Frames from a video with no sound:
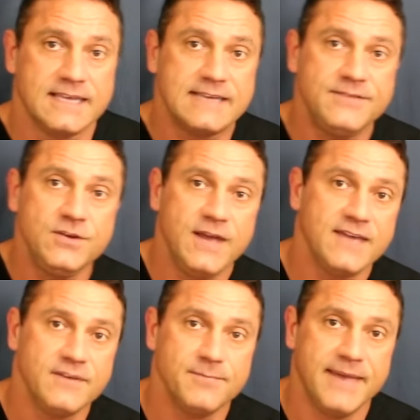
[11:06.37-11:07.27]
If you
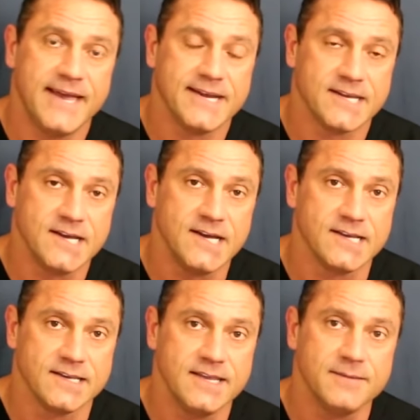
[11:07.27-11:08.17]
have a bad
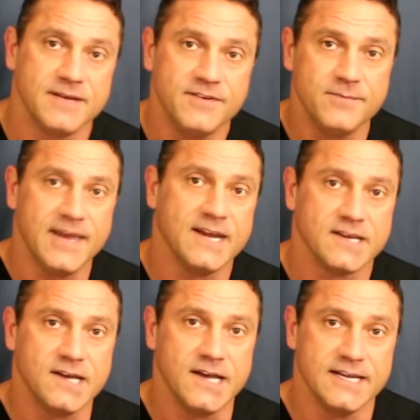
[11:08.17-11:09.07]
gut, think about it. If you have a
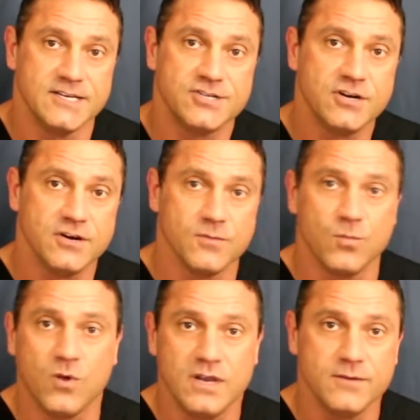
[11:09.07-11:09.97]
bad gut, sure,
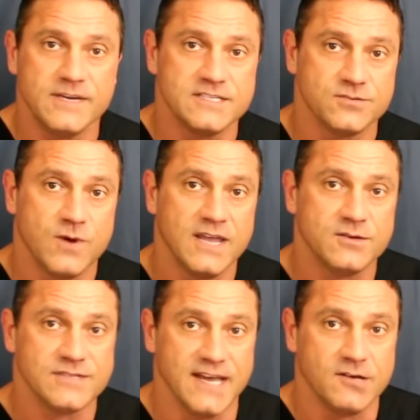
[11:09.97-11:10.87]
one of the reasons why
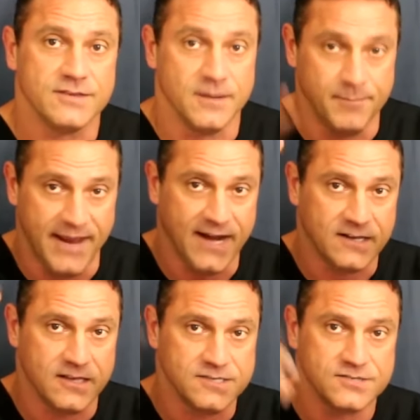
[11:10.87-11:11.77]
those, the
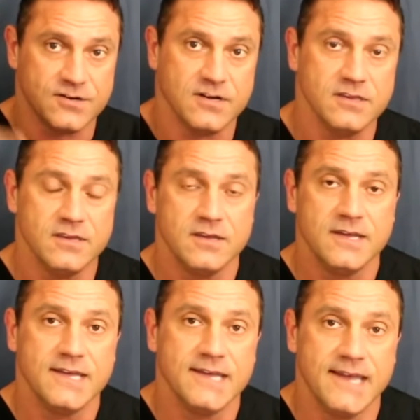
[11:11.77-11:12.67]
bad cholesterol
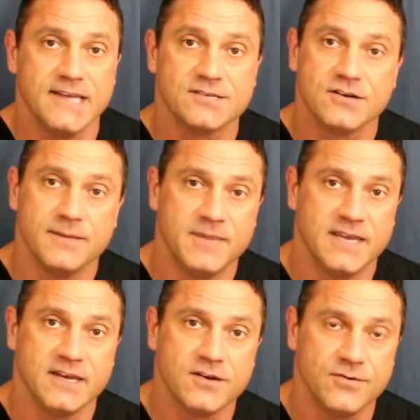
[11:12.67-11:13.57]
is going to
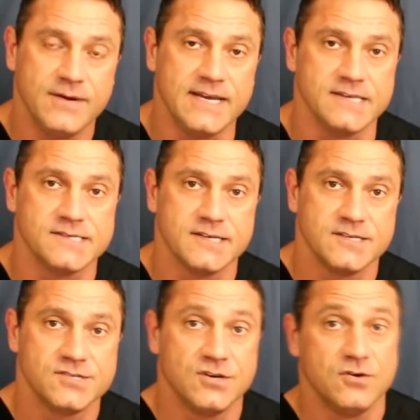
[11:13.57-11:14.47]
be increased.
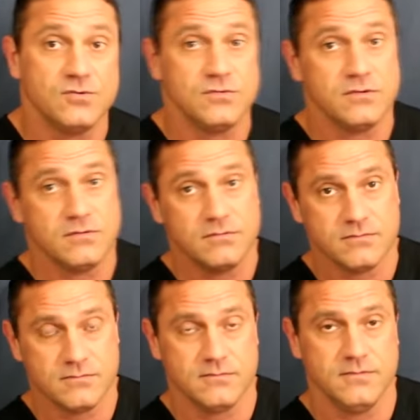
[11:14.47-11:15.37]
So
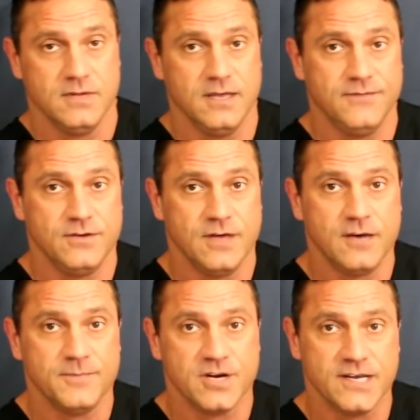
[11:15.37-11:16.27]
if you
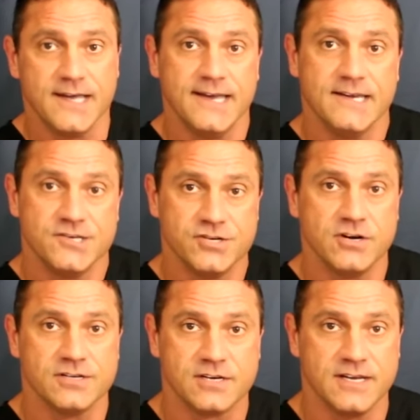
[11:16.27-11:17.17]
help your gut,
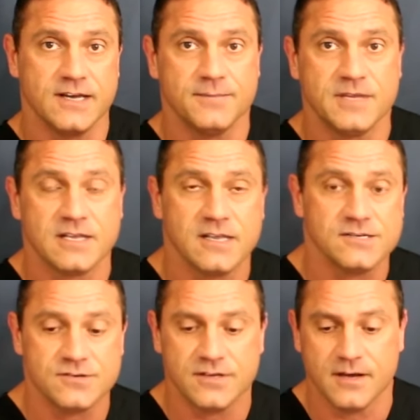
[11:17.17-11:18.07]
sure, it's going to help the
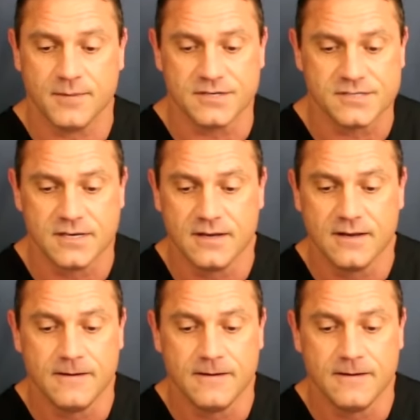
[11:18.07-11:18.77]
cholesterol numbers.